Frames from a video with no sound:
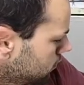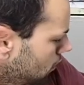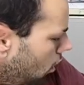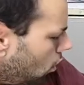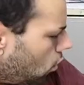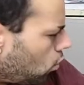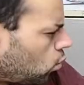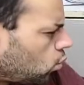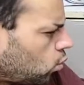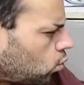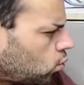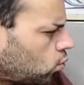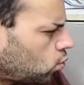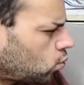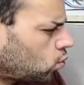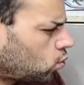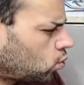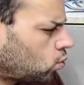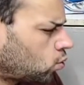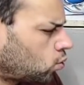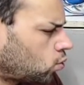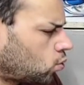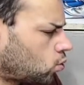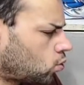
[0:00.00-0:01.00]

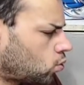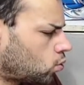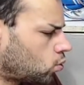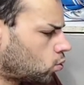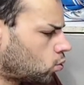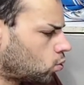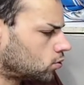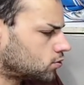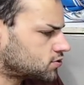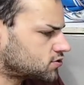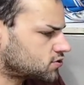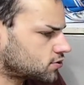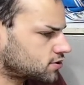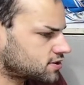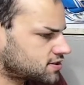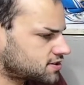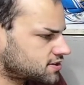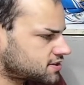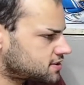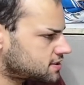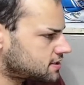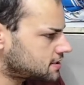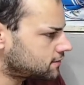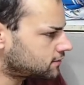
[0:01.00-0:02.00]
Oh, so this
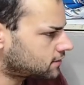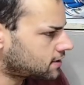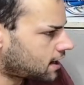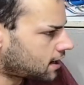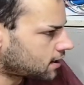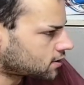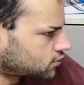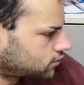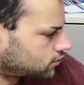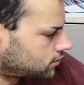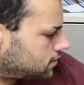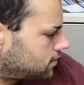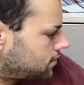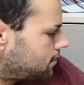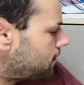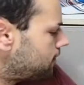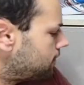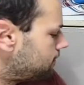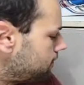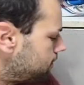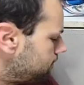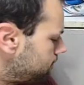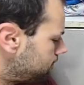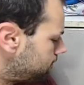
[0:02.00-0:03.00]
isn't even actually
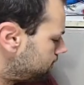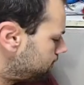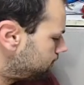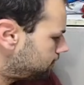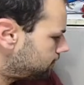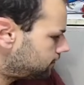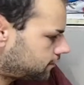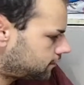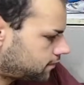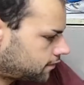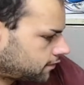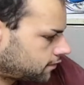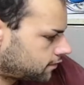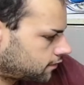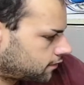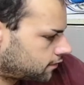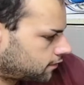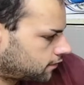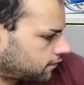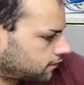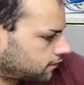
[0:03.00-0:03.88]
the